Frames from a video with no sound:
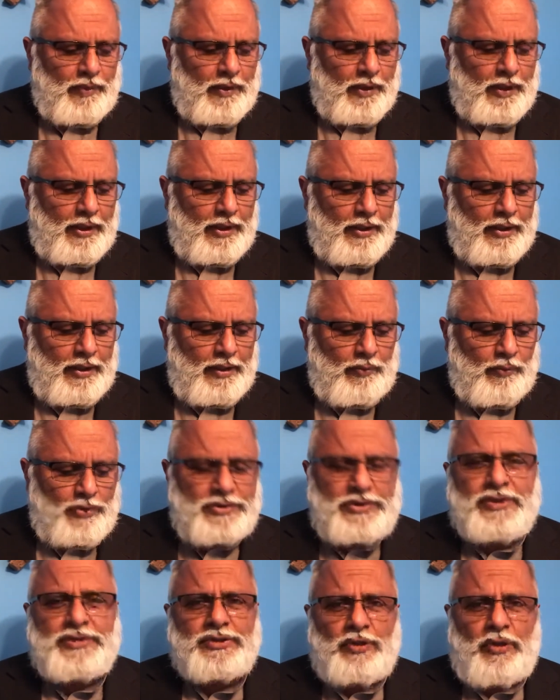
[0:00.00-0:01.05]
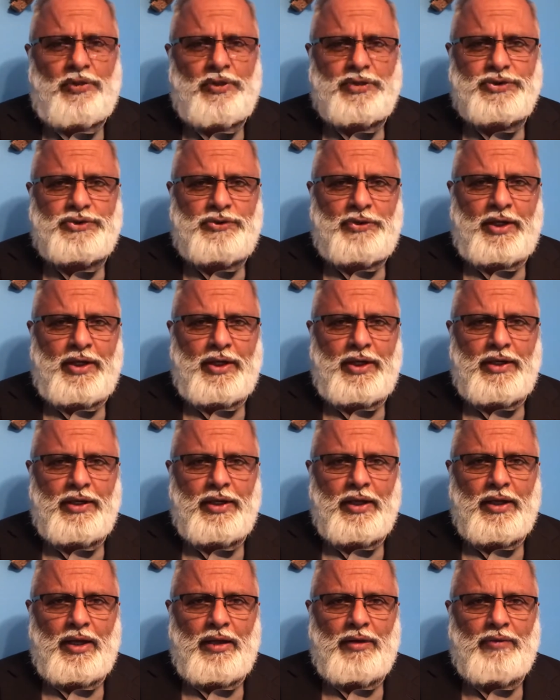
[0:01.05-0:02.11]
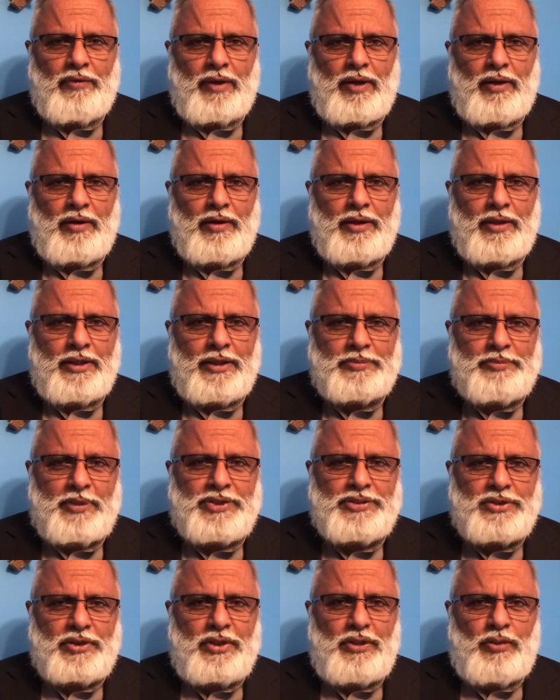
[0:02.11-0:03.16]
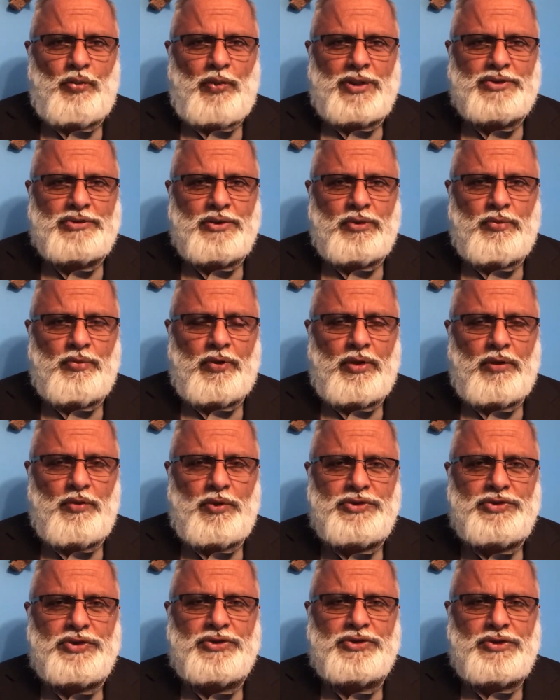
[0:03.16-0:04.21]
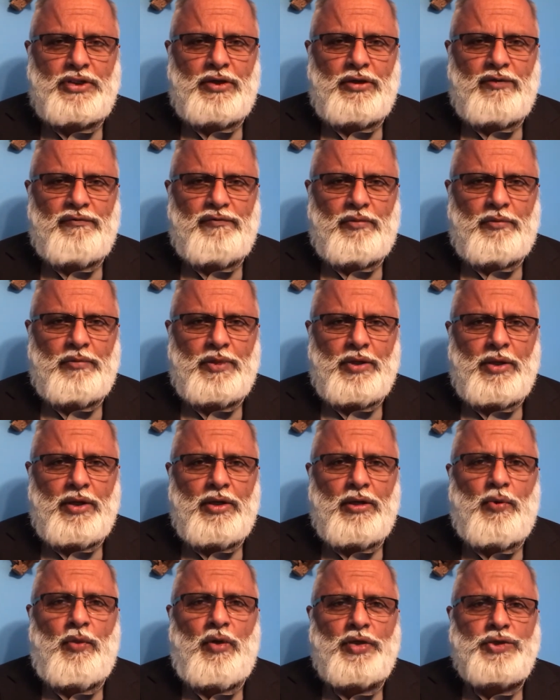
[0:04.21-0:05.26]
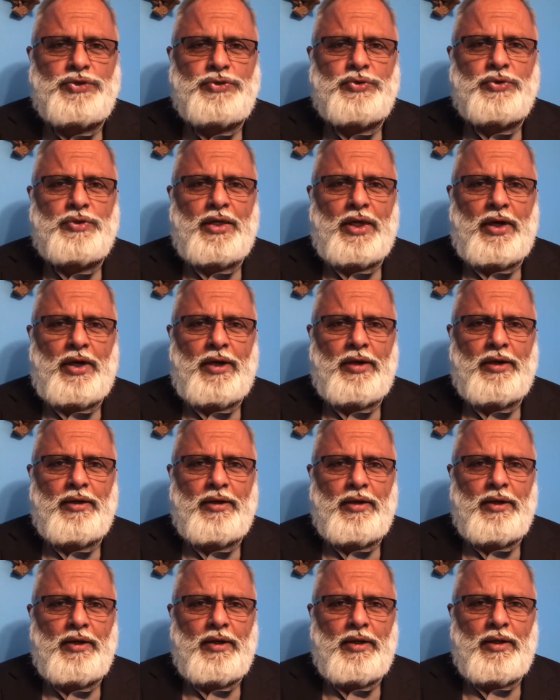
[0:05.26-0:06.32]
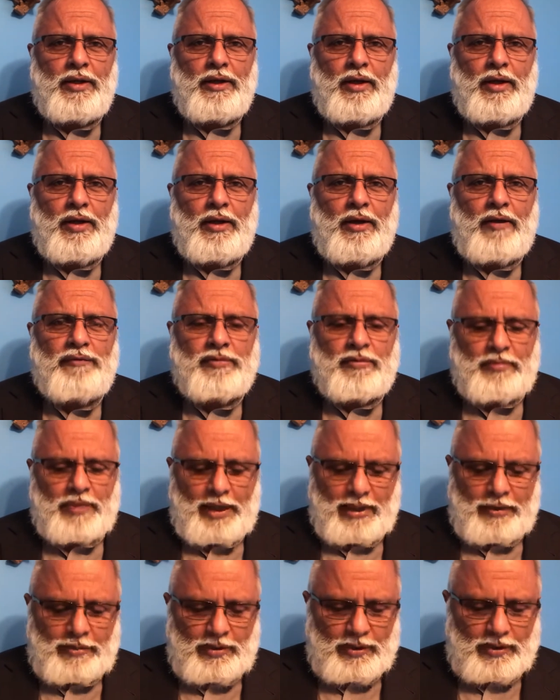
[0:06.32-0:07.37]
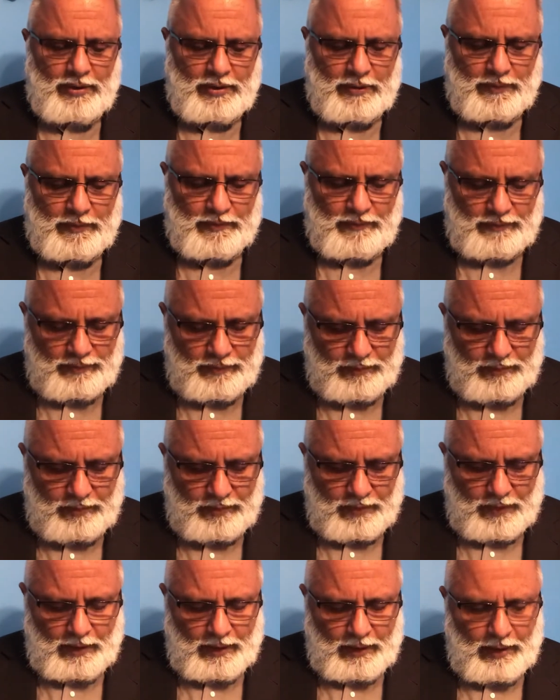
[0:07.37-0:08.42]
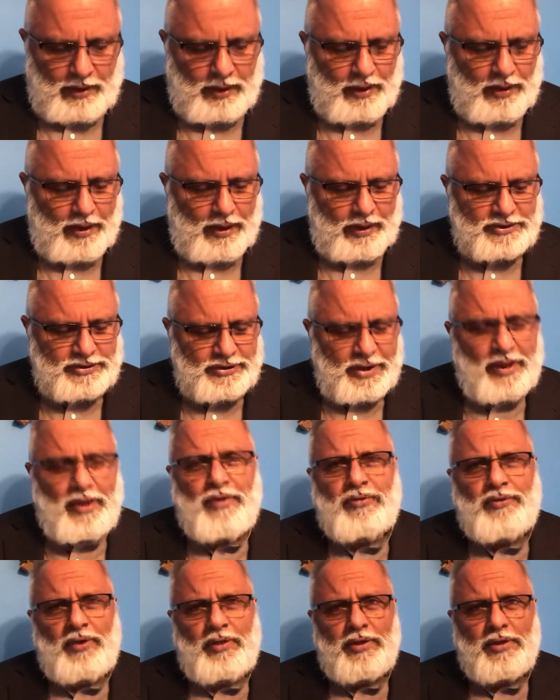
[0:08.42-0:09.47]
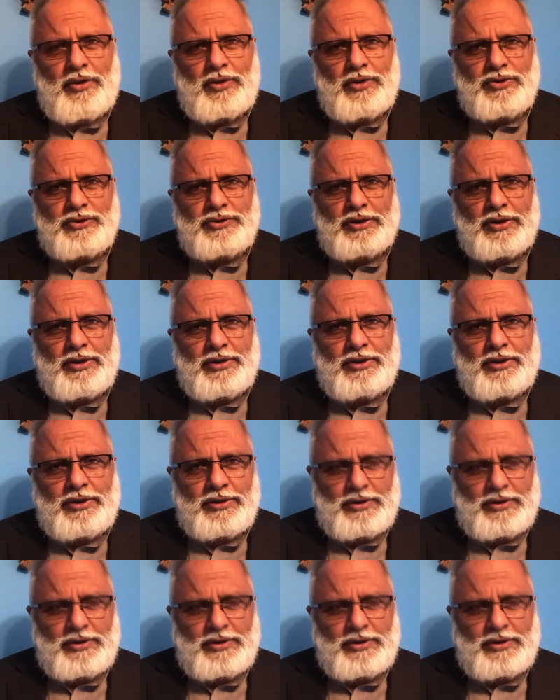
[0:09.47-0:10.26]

uh, which has gone astray, and uh, especially the Western world, which has turned from the one true God of the Bible. Uh, Second Chronicles eh,